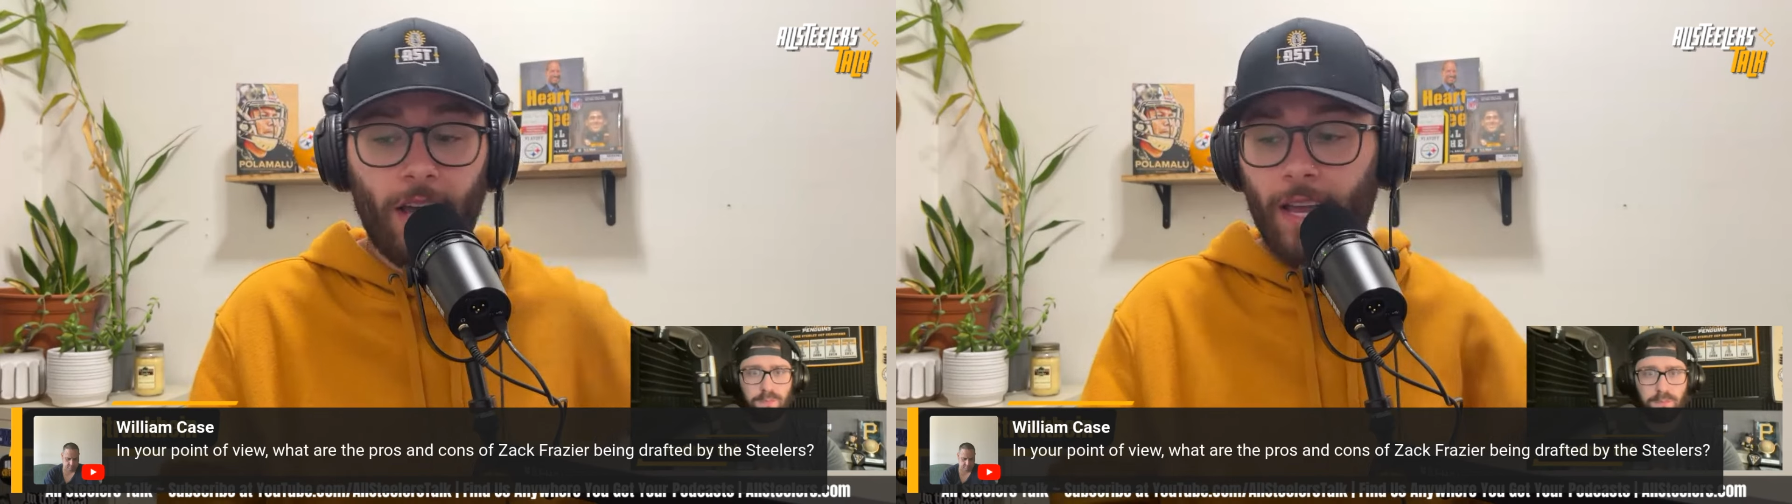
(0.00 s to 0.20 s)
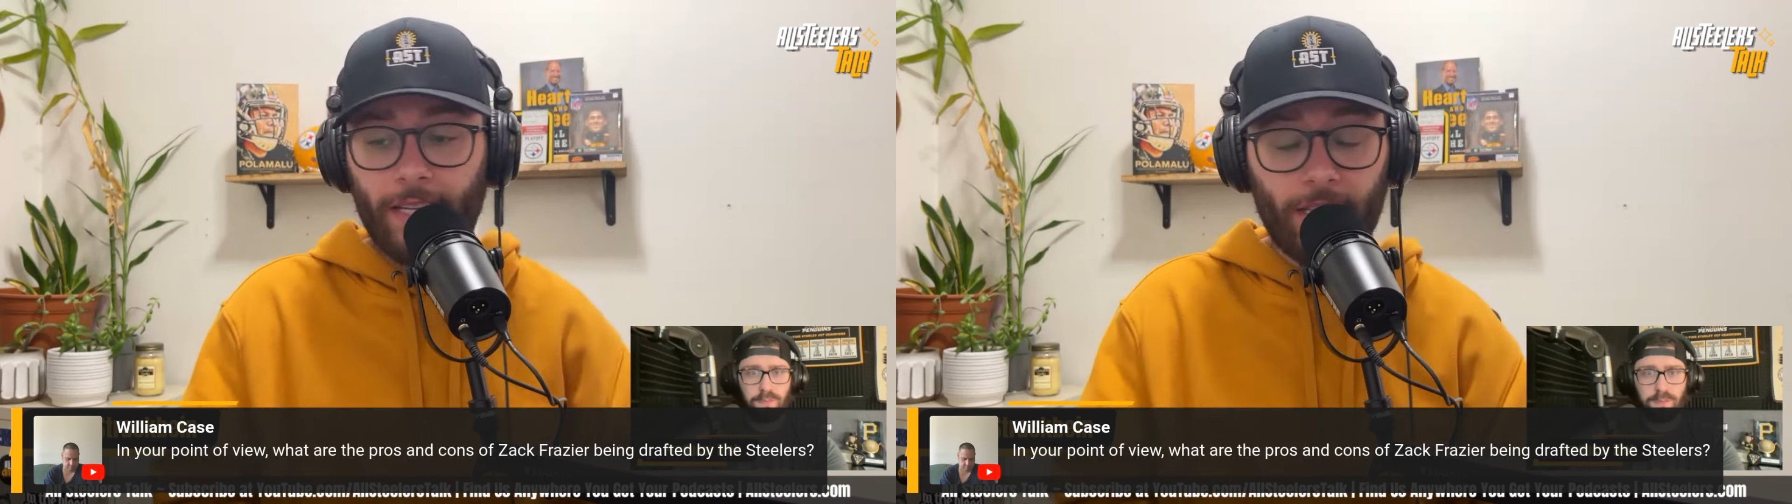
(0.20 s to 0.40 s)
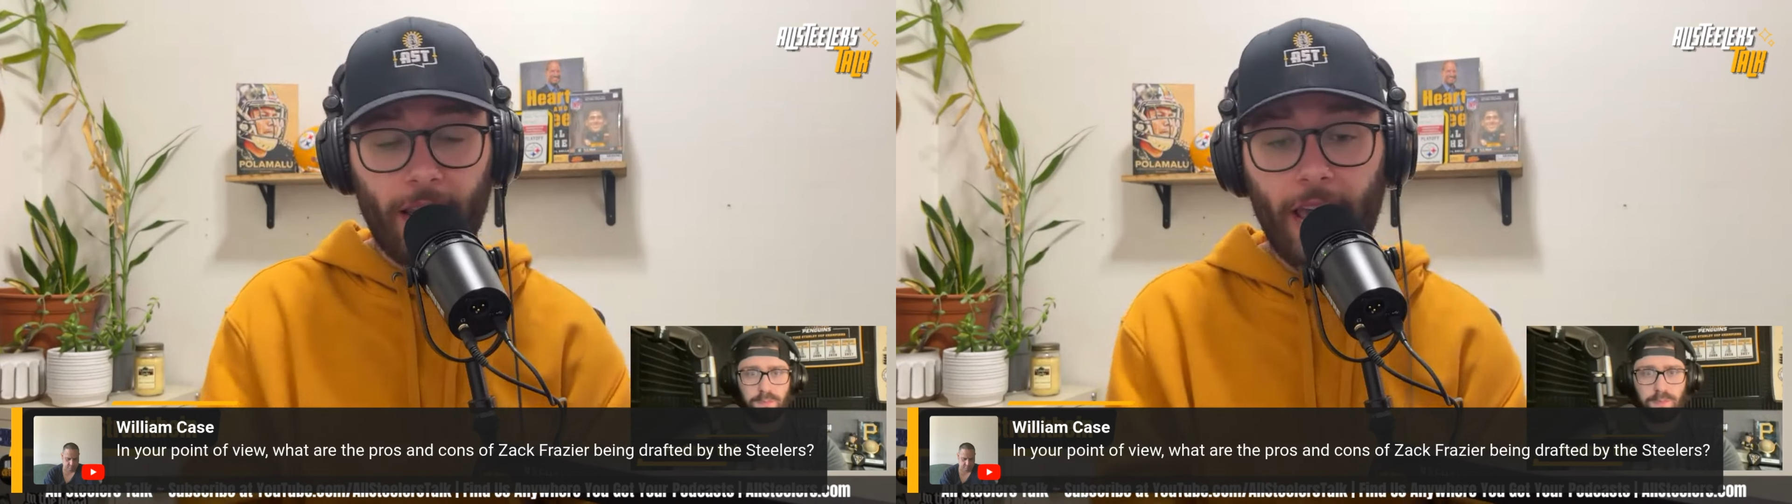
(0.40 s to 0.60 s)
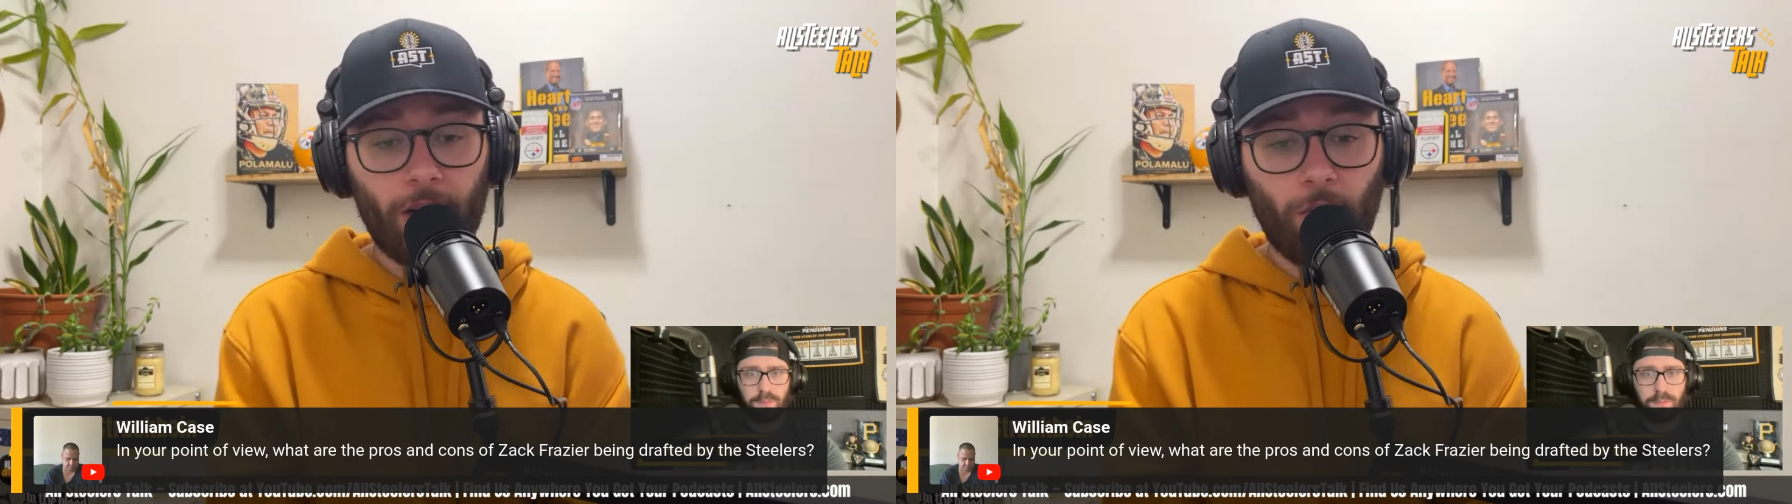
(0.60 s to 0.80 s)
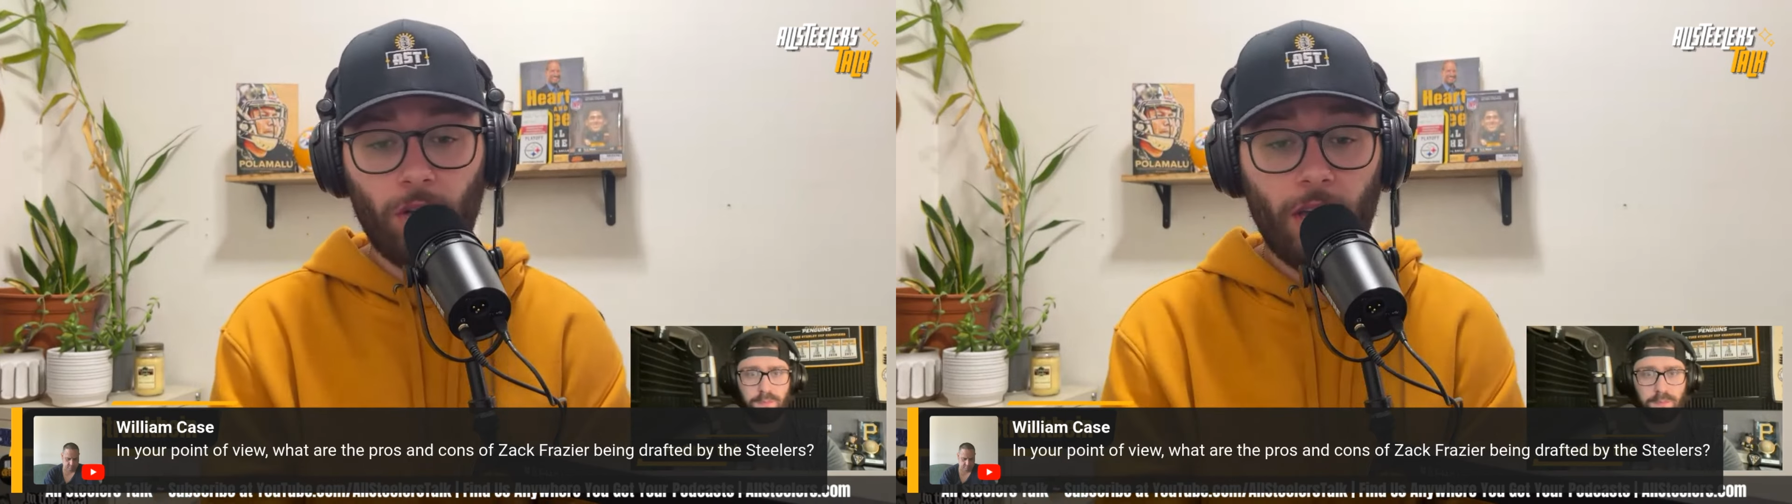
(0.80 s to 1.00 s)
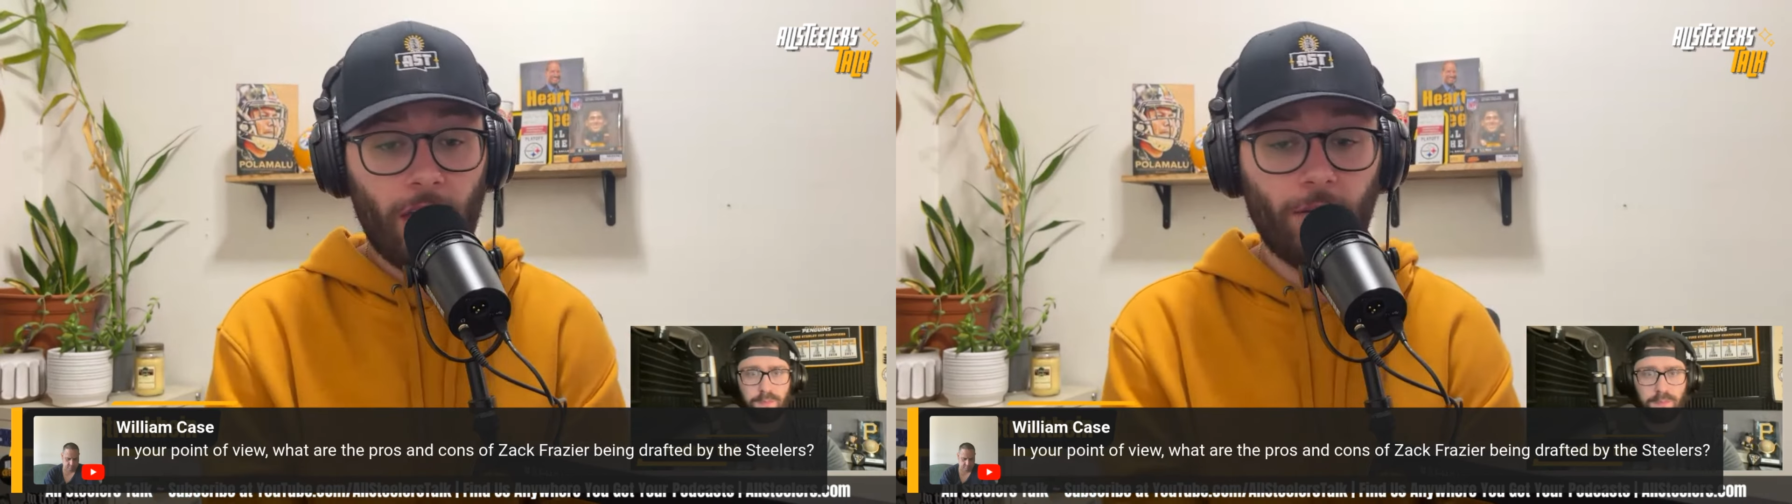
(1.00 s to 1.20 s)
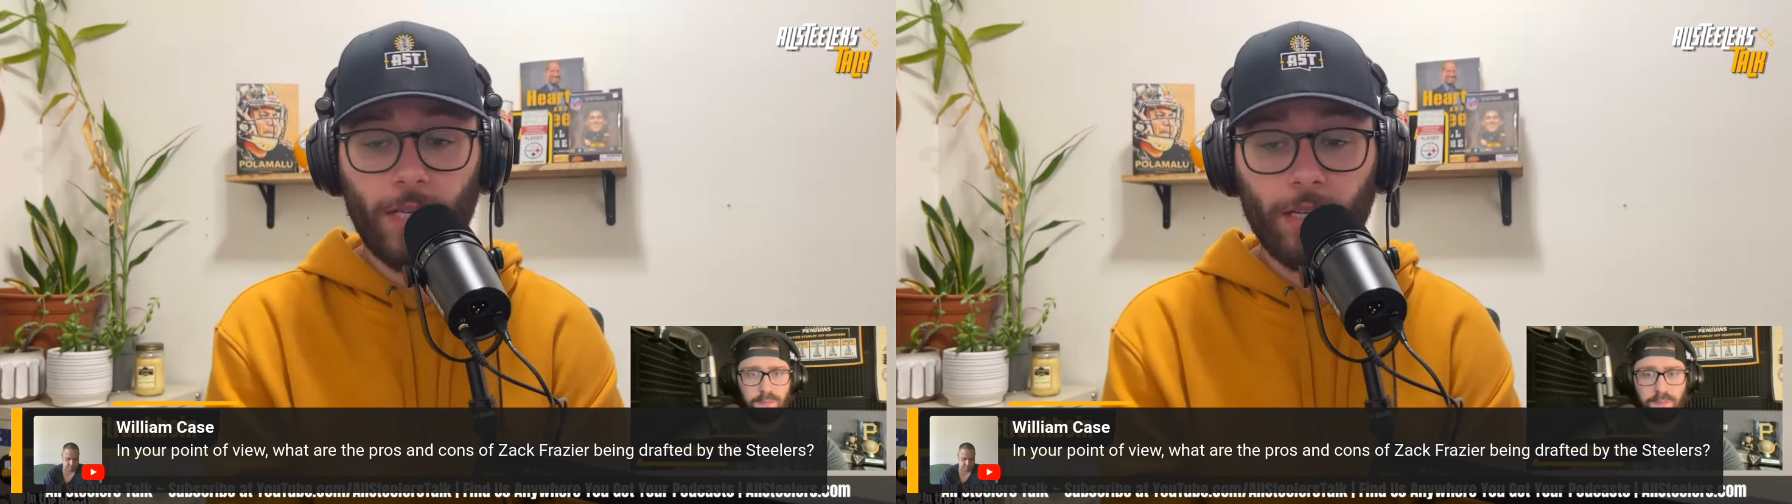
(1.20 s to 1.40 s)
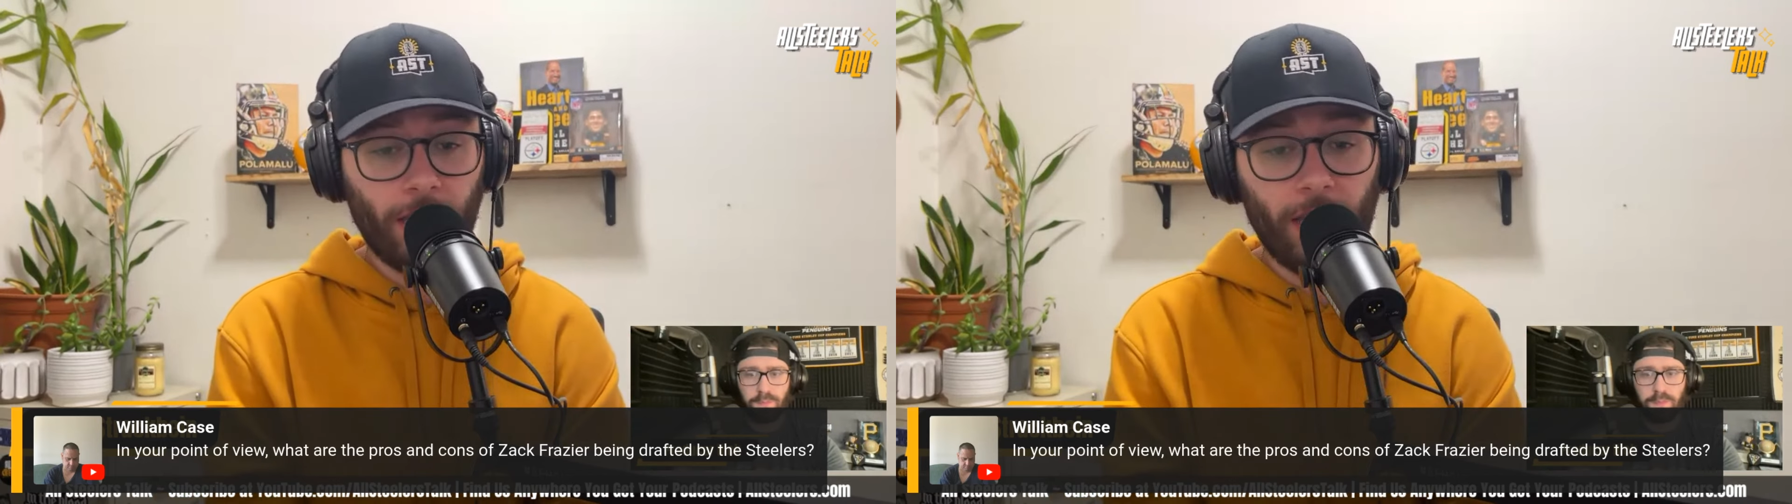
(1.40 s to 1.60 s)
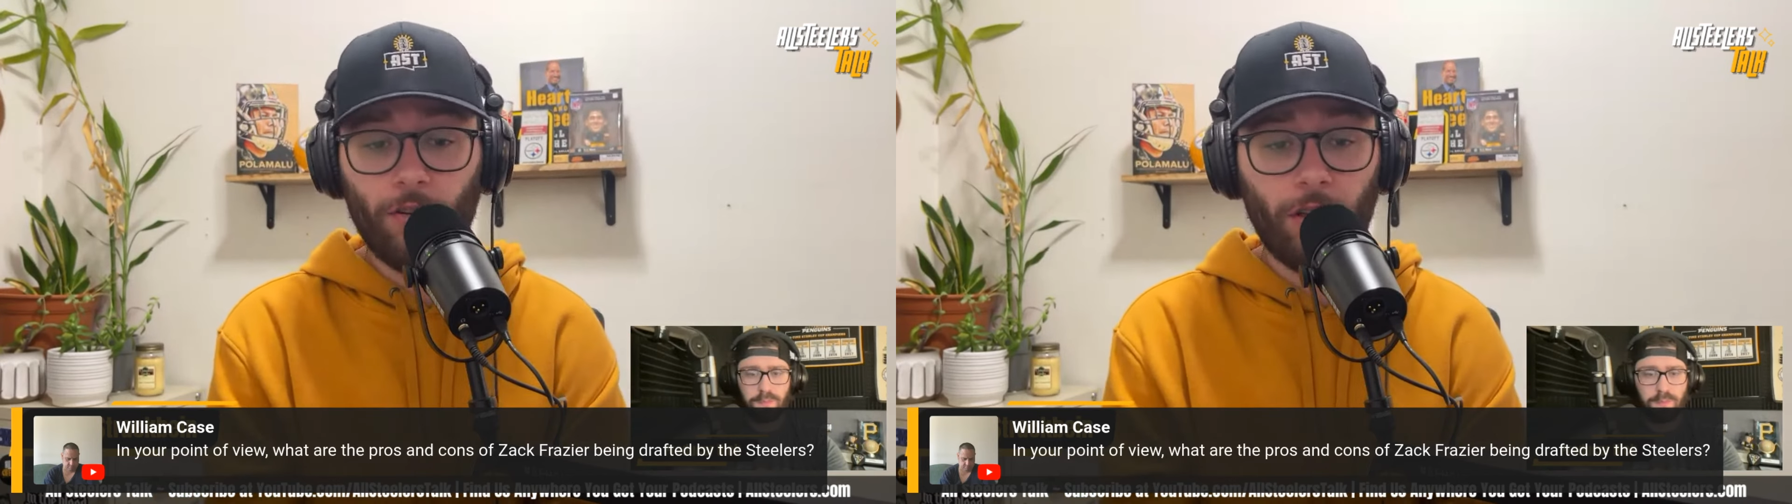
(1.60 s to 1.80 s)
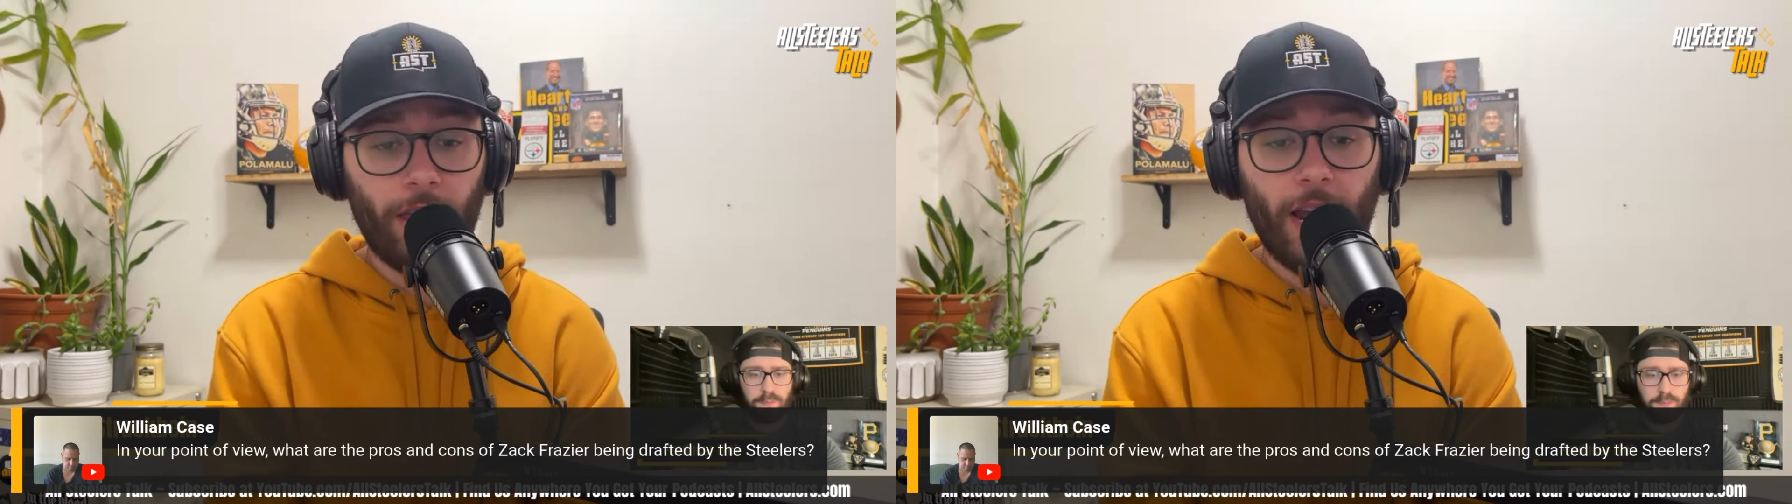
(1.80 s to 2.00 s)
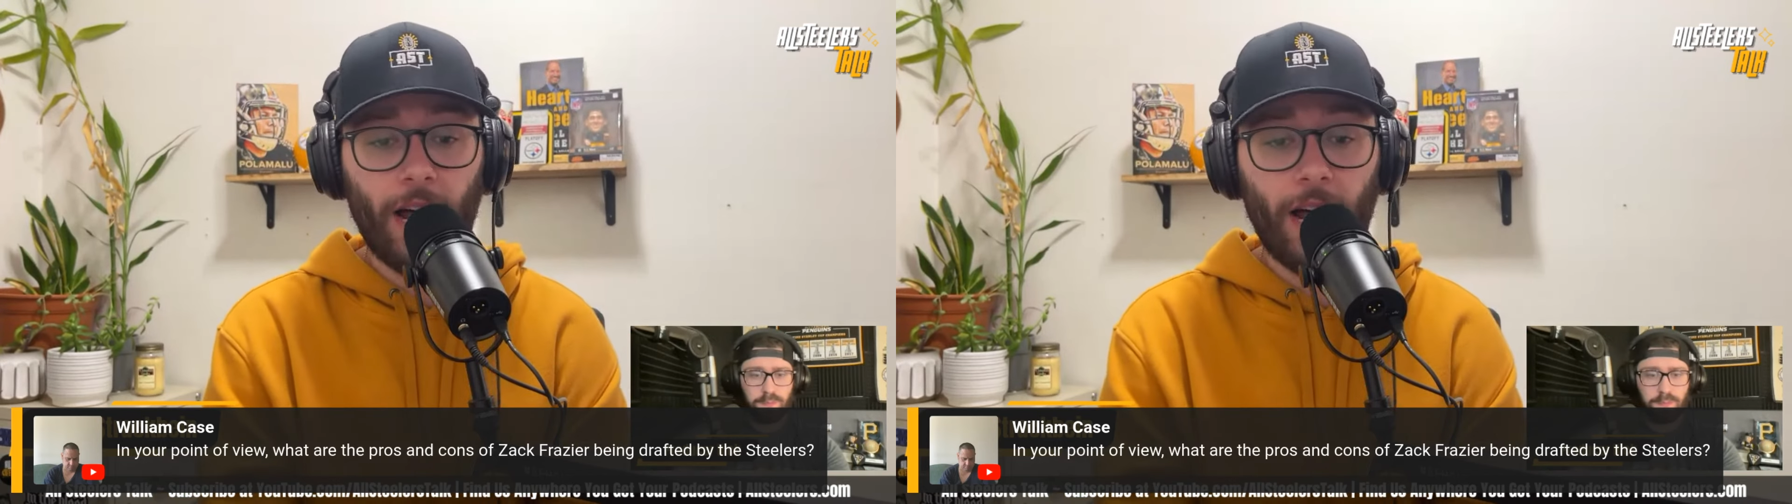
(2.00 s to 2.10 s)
He's an animal. He was the leader of that